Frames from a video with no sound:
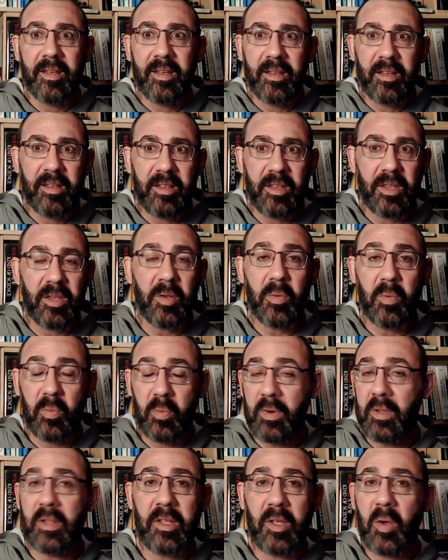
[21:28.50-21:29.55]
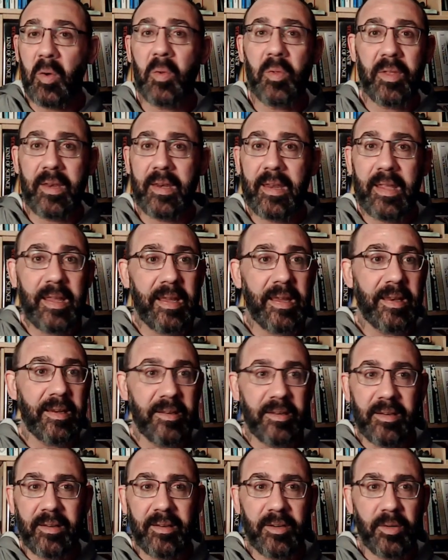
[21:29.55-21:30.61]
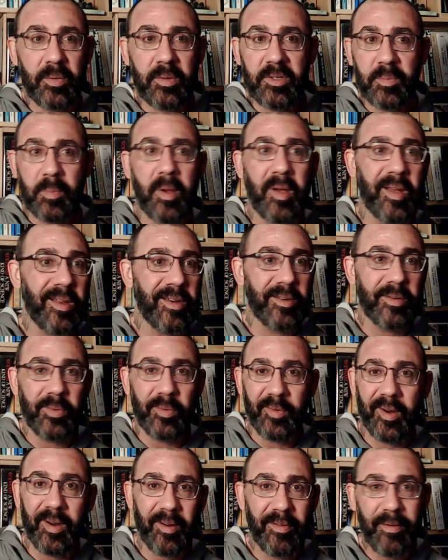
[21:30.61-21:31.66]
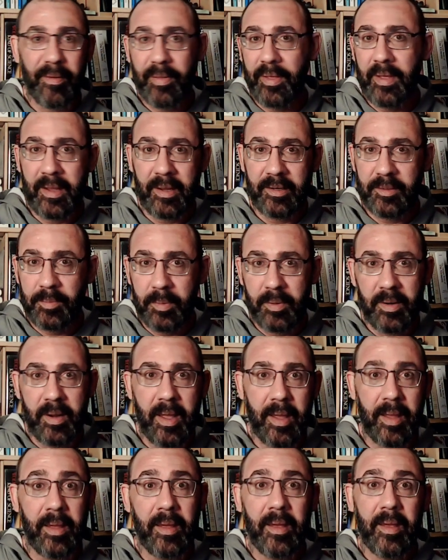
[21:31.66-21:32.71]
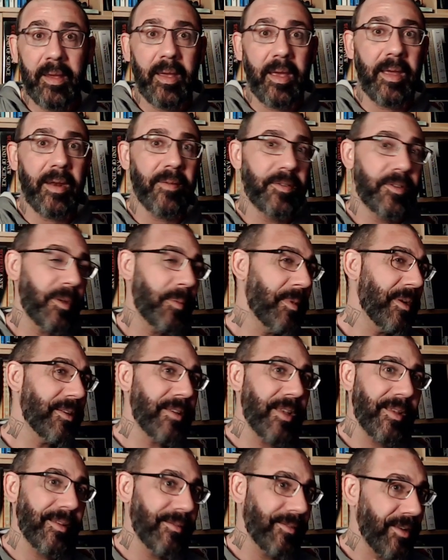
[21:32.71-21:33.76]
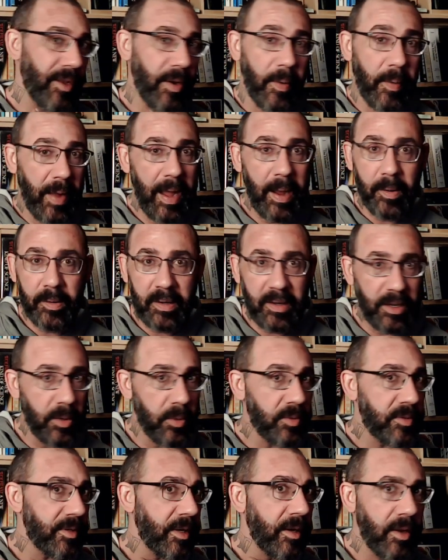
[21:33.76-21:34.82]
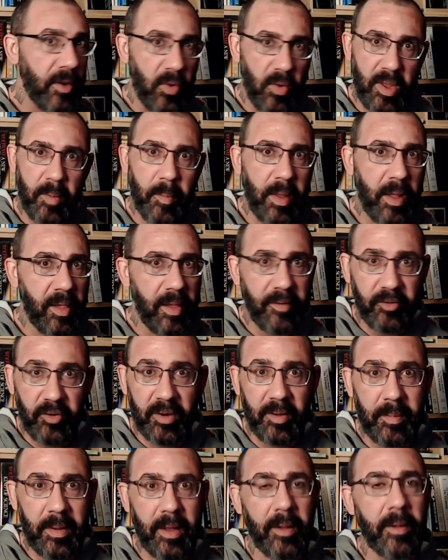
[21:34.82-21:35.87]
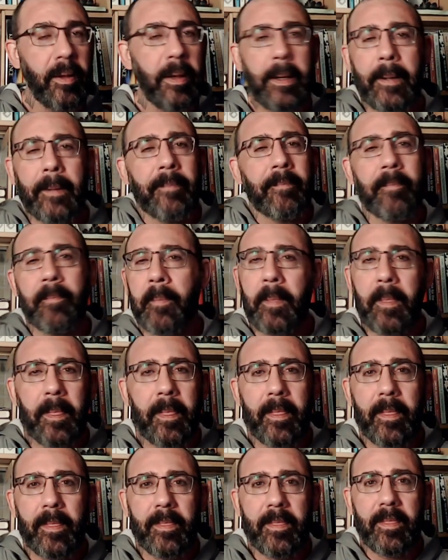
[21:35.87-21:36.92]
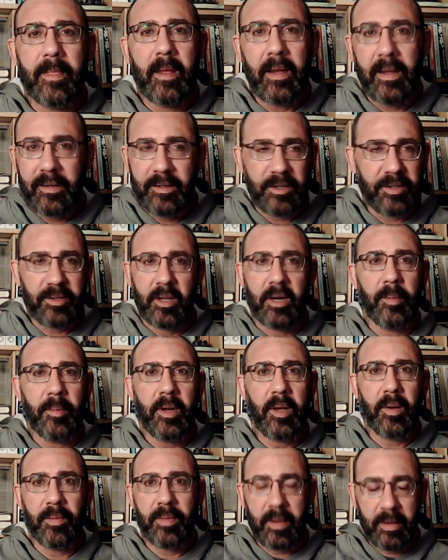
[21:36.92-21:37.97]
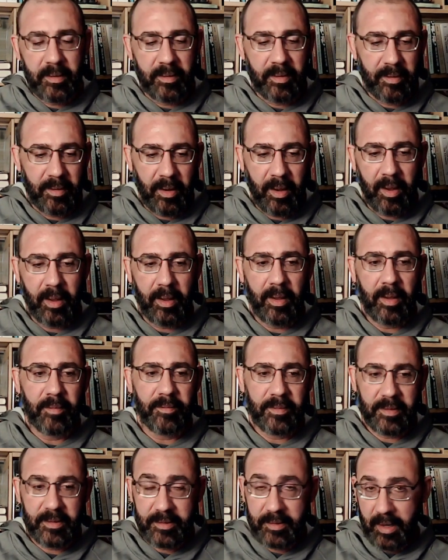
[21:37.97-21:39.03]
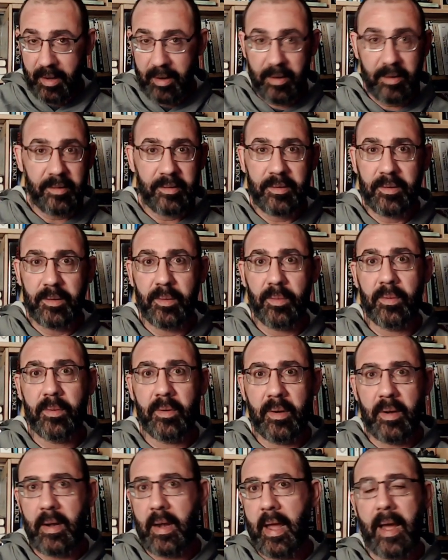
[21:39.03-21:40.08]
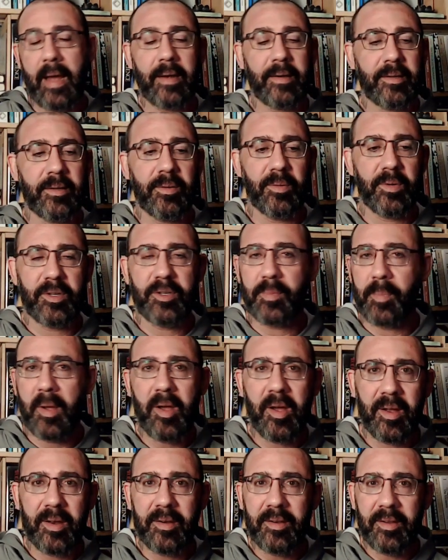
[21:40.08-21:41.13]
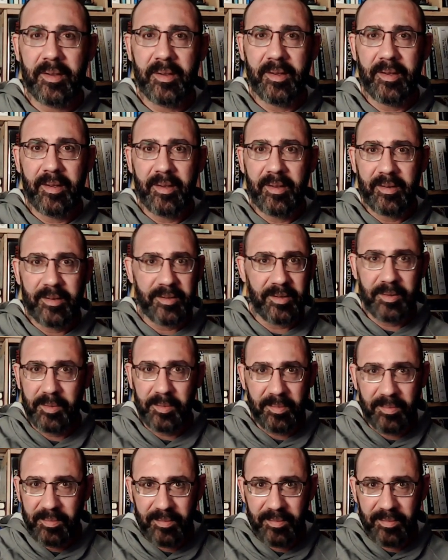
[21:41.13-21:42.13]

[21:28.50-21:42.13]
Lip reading: you really only need to respond to very few things per day. And if somebody's, hounding you, sending you email after email, just let them know that I have decided to not respond to,